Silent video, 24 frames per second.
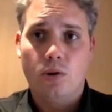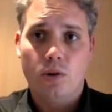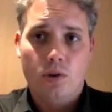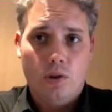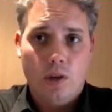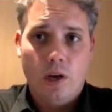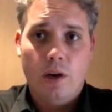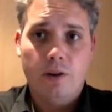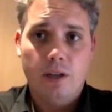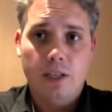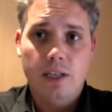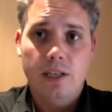You
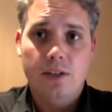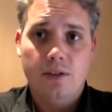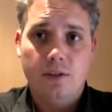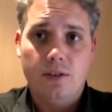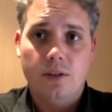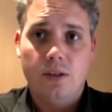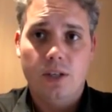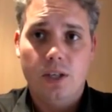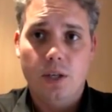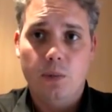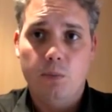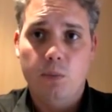know at least
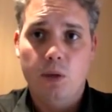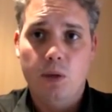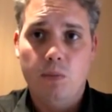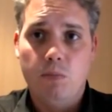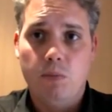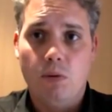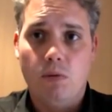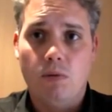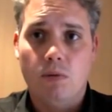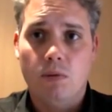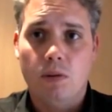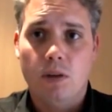30
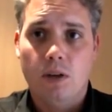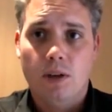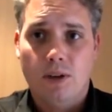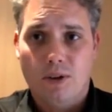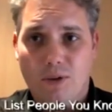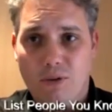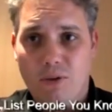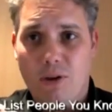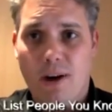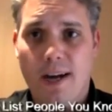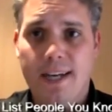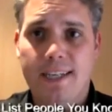people.
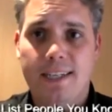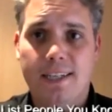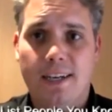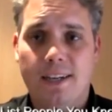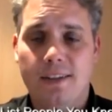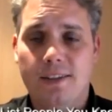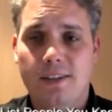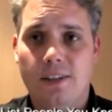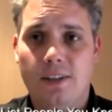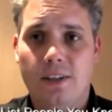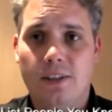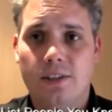Write
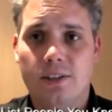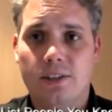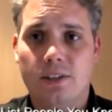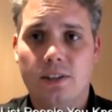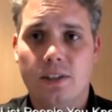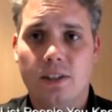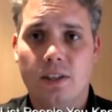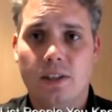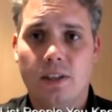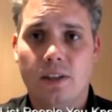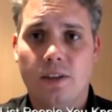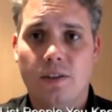down the list.
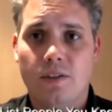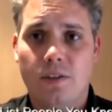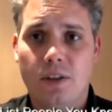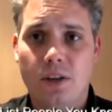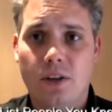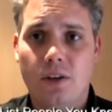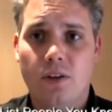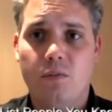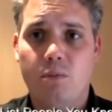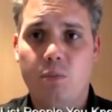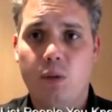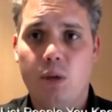
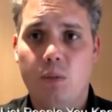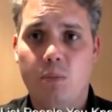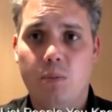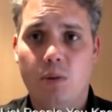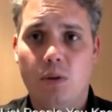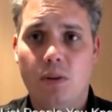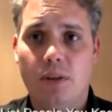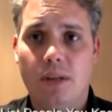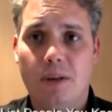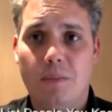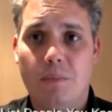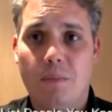Think of
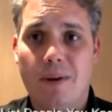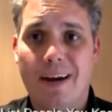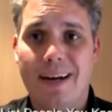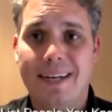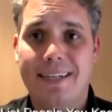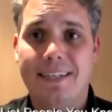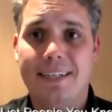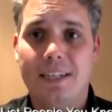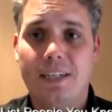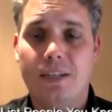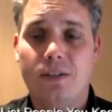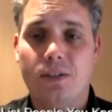people that
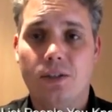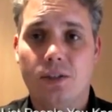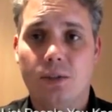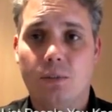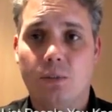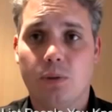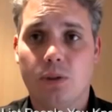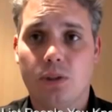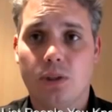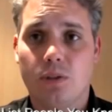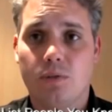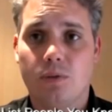might need your
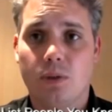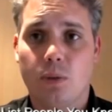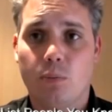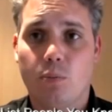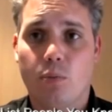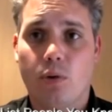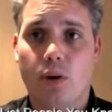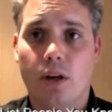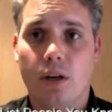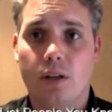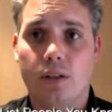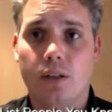specific
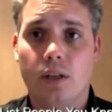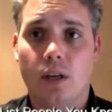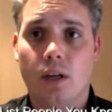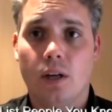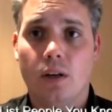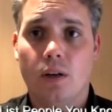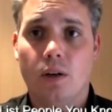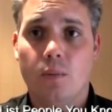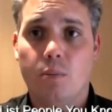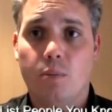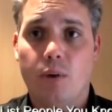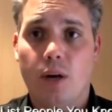product.
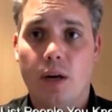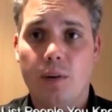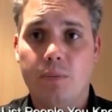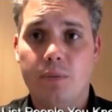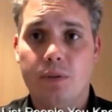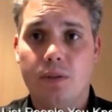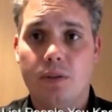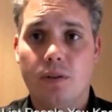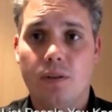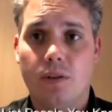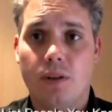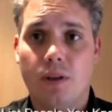
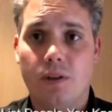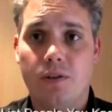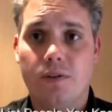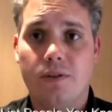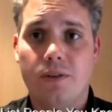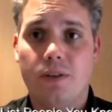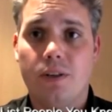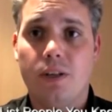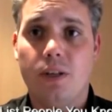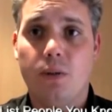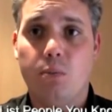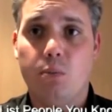Perhaps those
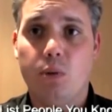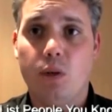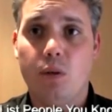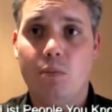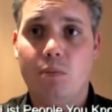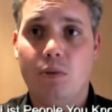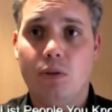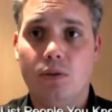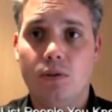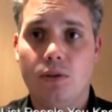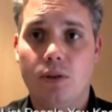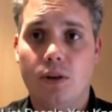30
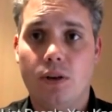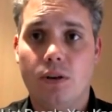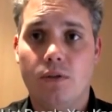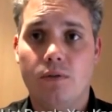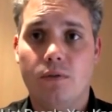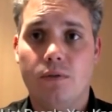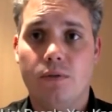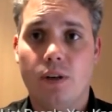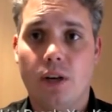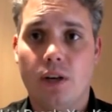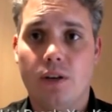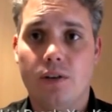people you can
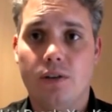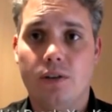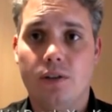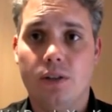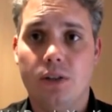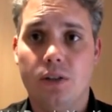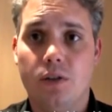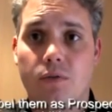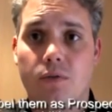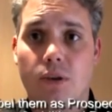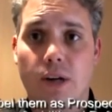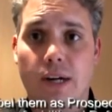phone
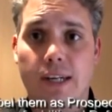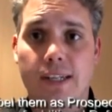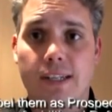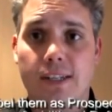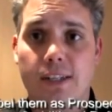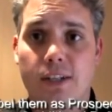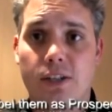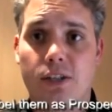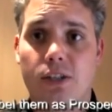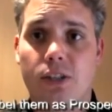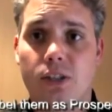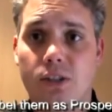to find
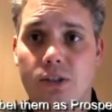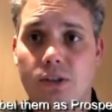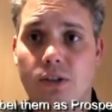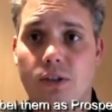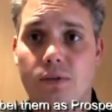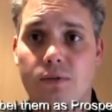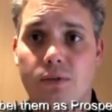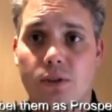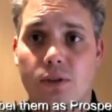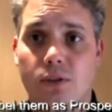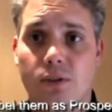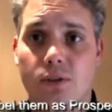additional
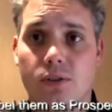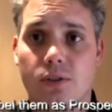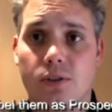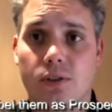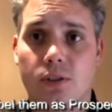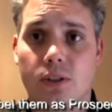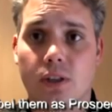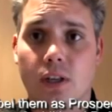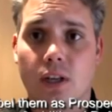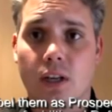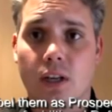referrals.